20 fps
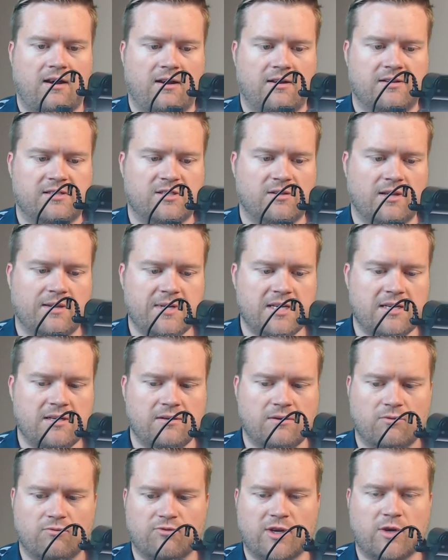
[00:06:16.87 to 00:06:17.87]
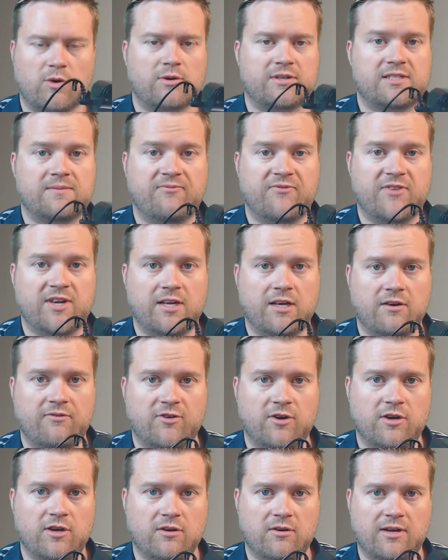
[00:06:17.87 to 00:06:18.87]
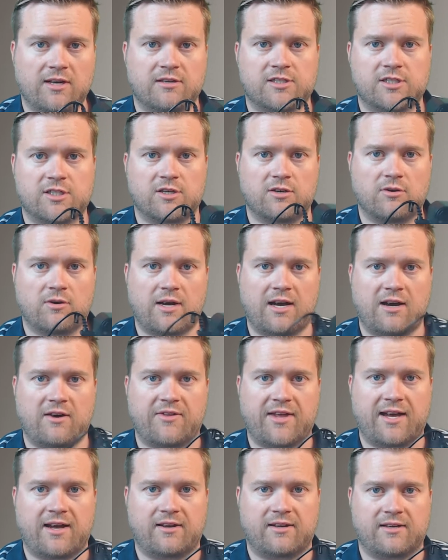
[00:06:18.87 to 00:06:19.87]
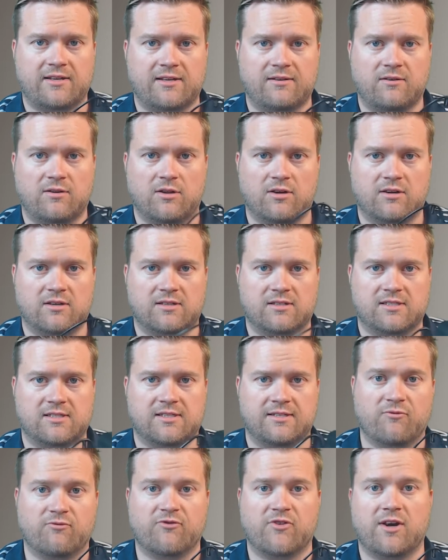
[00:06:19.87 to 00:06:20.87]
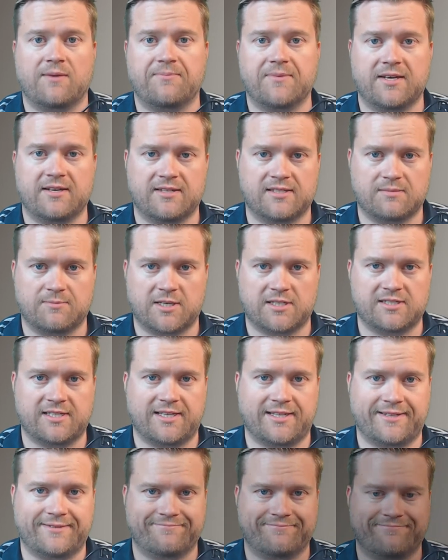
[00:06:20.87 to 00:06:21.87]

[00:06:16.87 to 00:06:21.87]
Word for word: So let me record some video for you and I'll show you how that looks from the SmartCine.